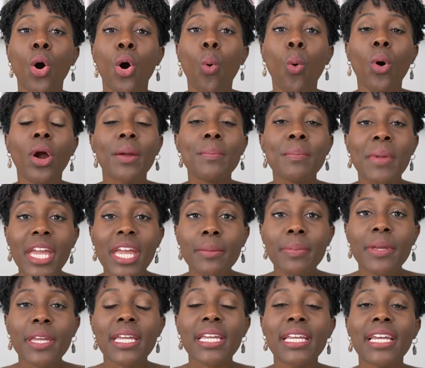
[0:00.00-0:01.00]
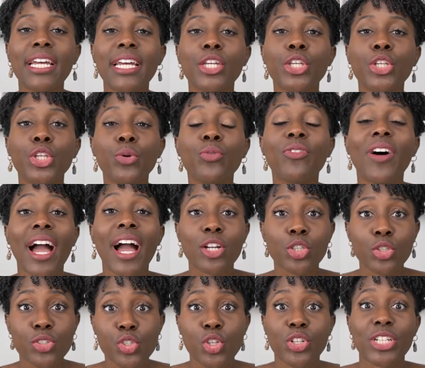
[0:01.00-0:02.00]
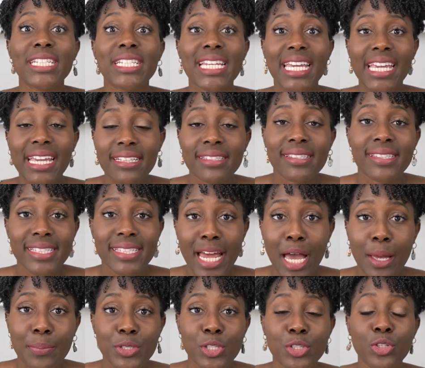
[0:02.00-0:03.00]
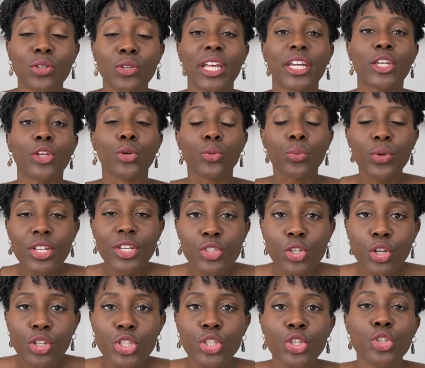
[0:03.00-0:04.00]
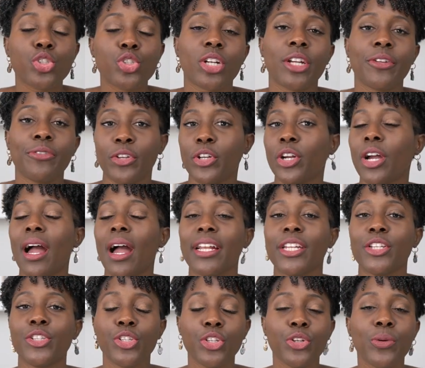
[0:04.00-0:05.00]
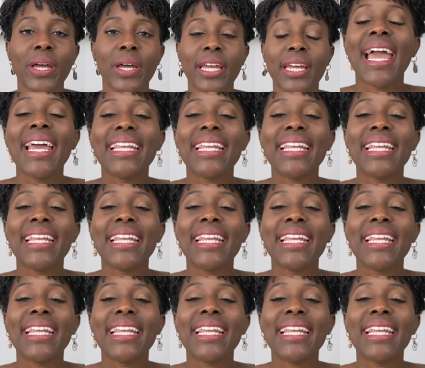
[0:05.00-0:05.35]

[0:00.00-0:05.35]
Or maybe you've actually started taking steps, you know, like you're researching, you're trying to figure out how to do it.